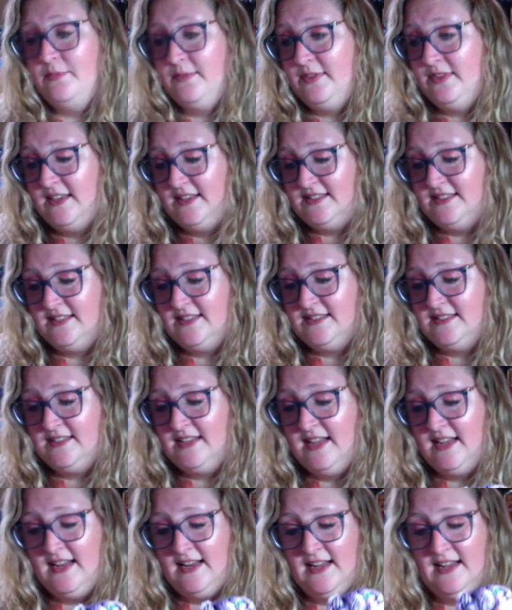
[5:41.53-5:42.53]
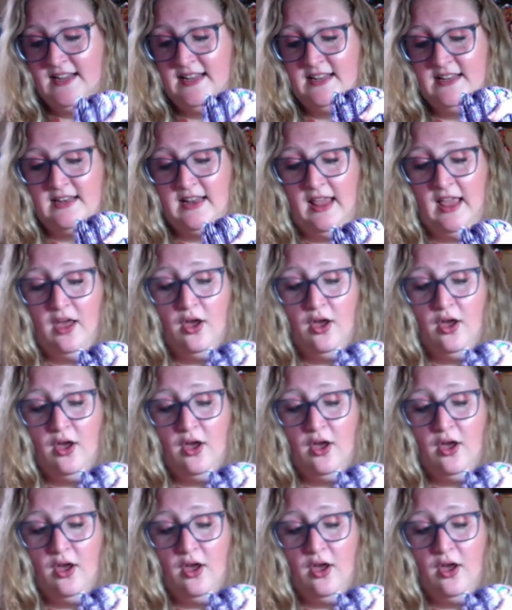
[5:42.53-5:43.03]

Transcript: This is knit in